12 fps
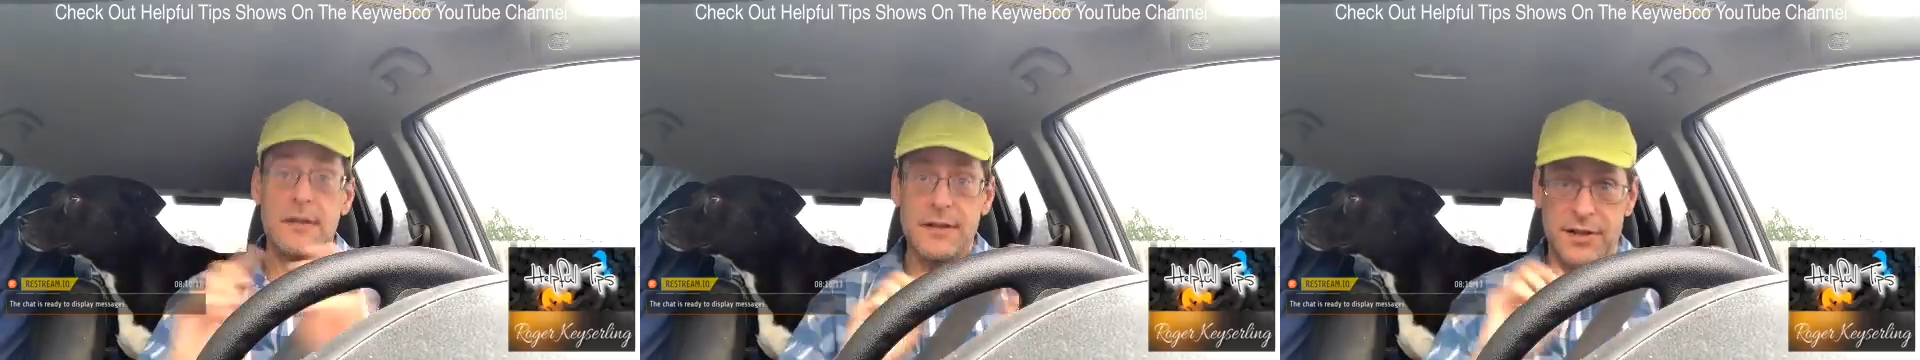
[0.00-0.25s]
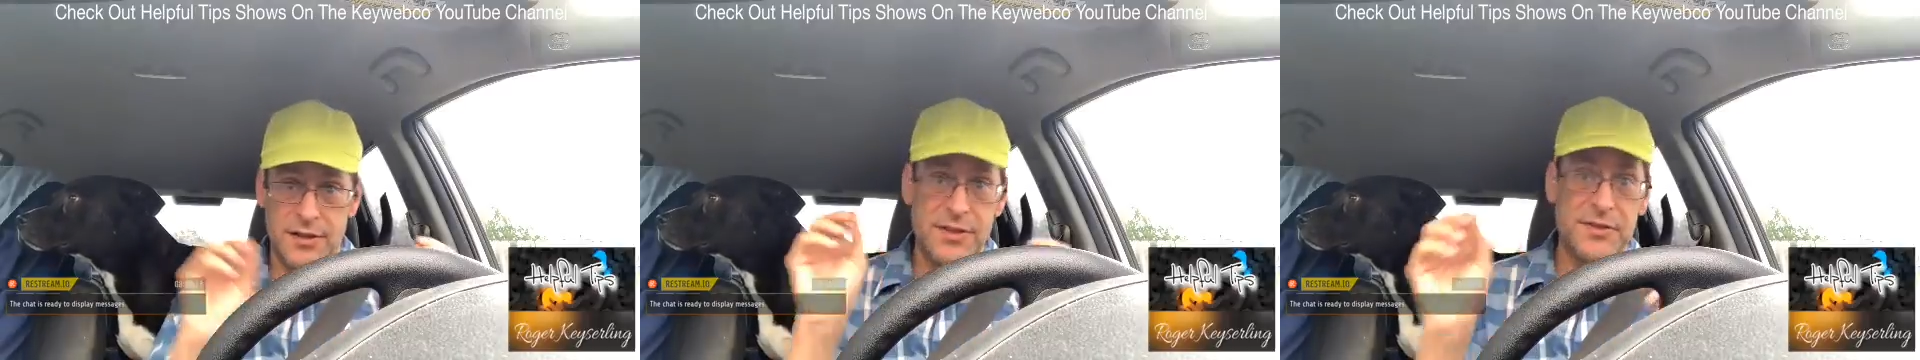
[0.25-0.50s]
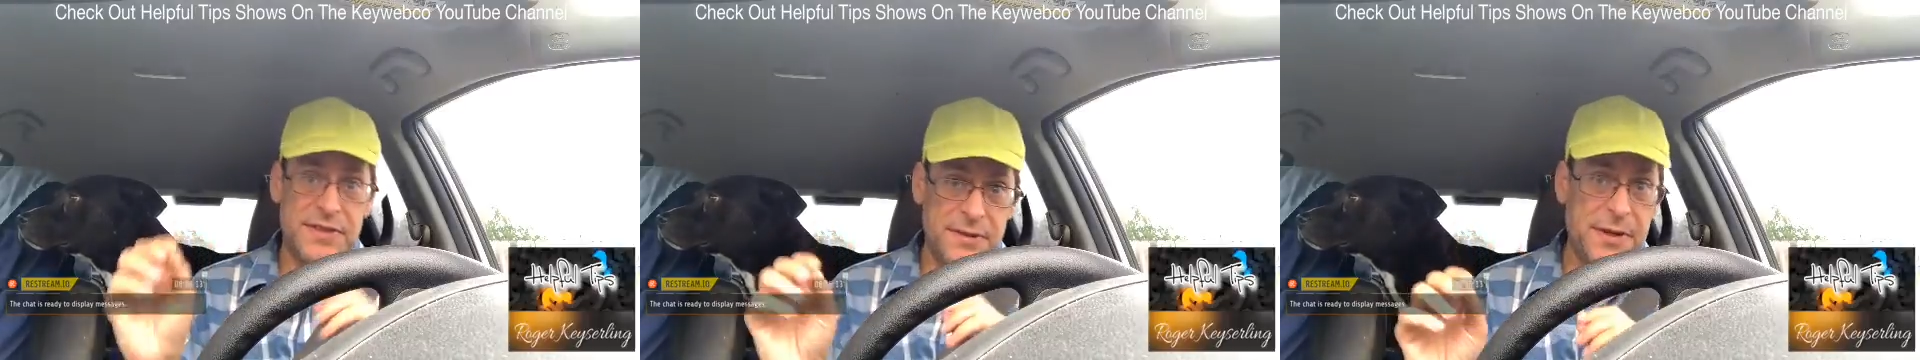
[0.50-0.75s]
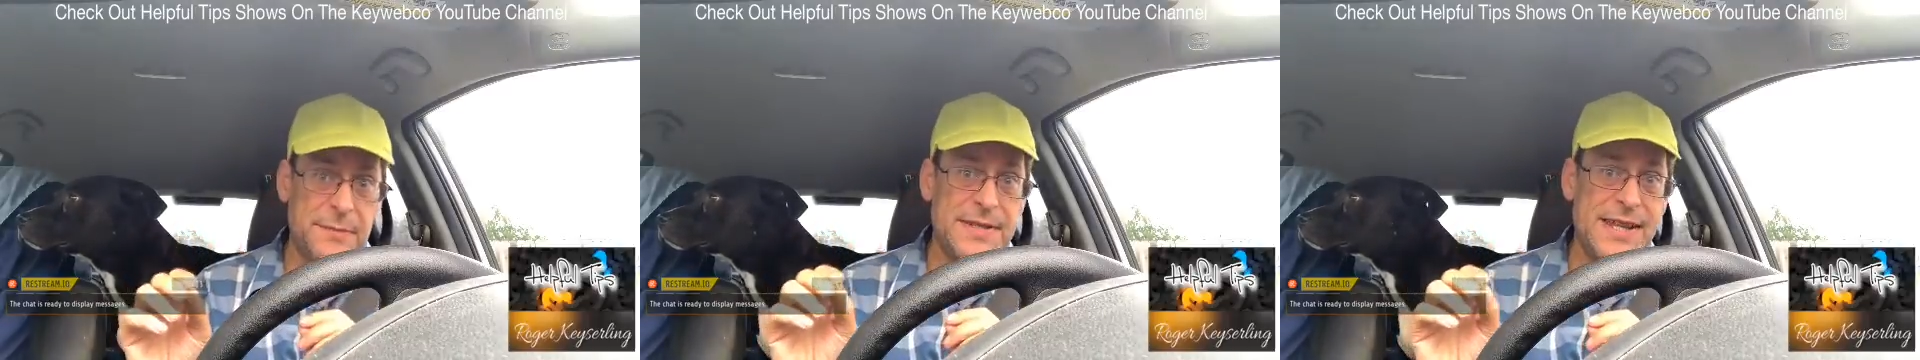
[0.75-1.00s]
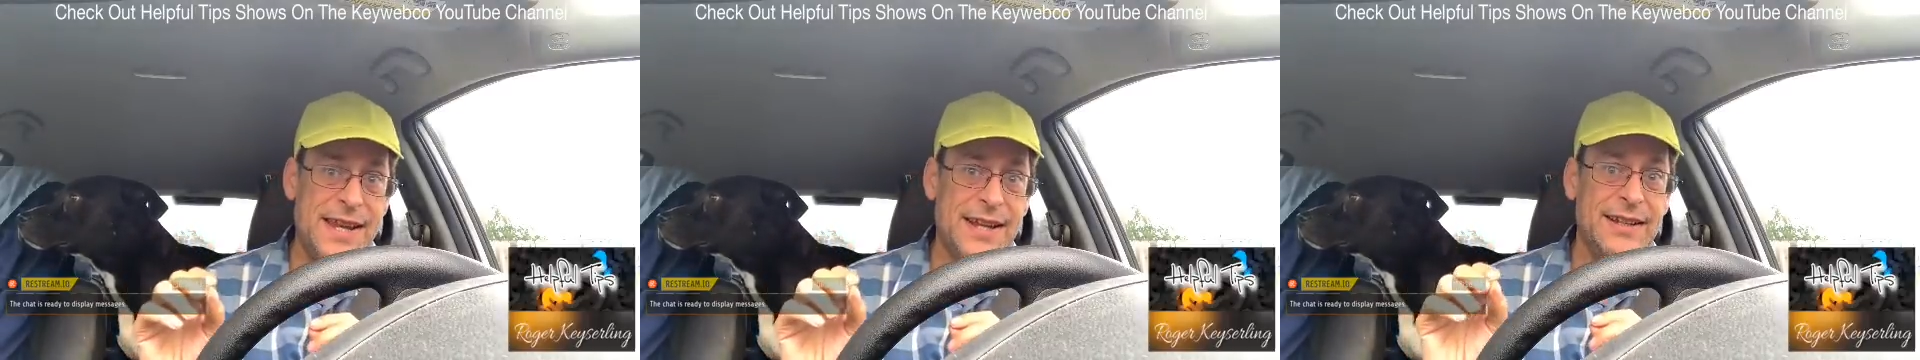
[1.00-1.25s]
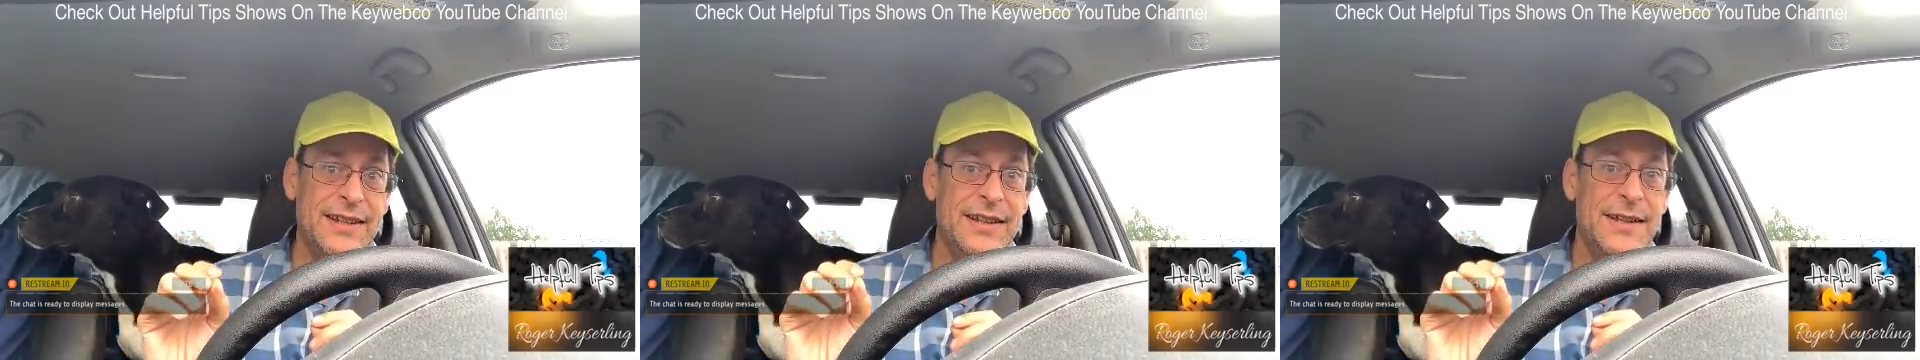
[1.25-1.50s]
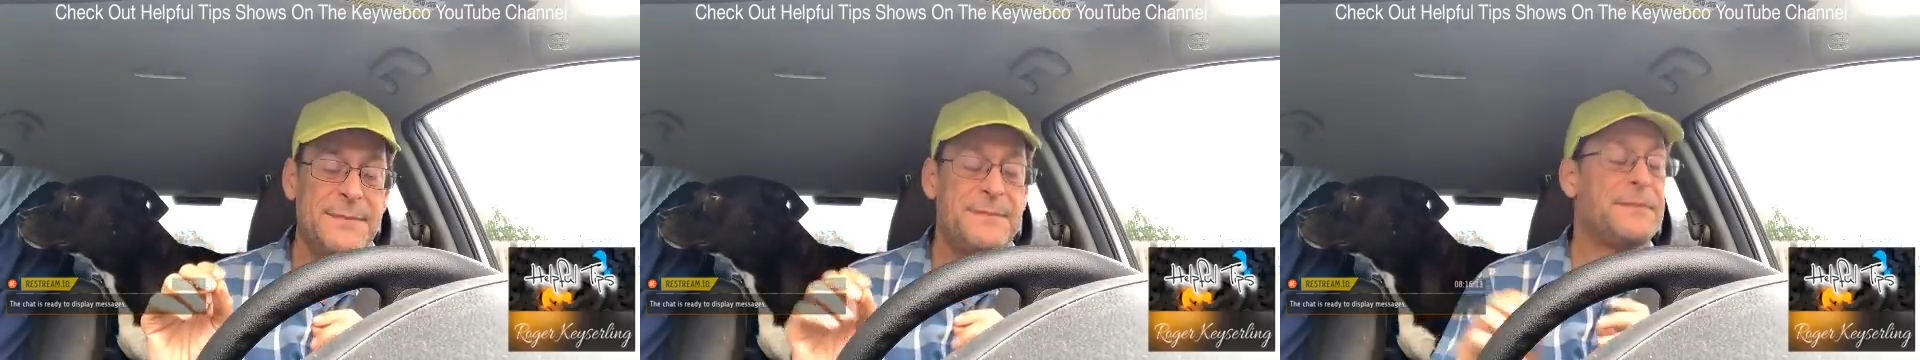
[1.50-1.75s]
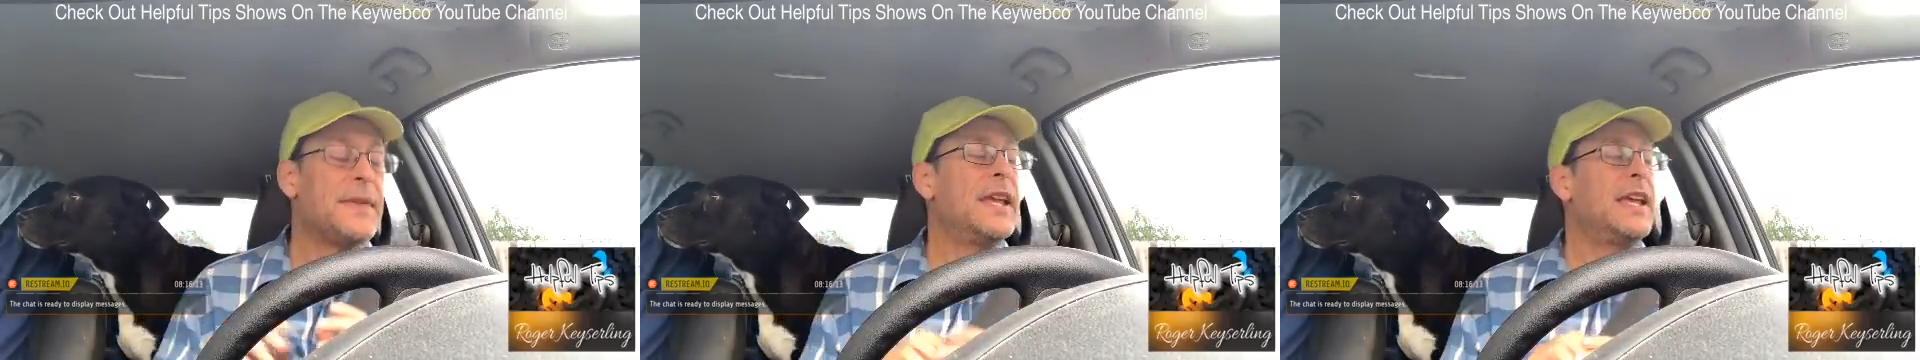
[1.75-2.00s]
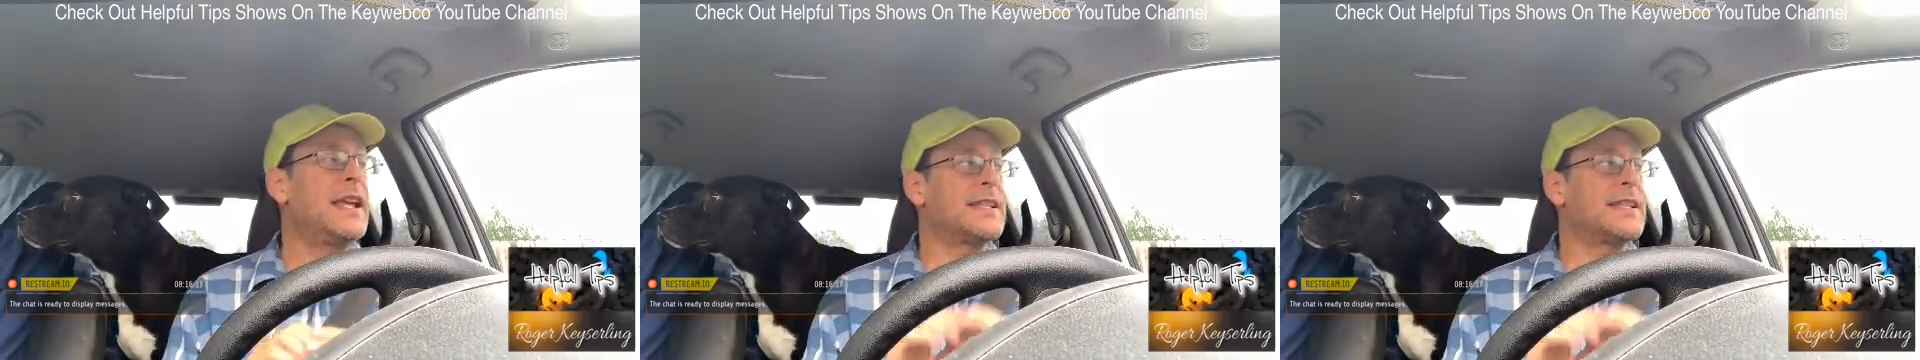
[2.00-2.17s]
Do you see what I'm saying?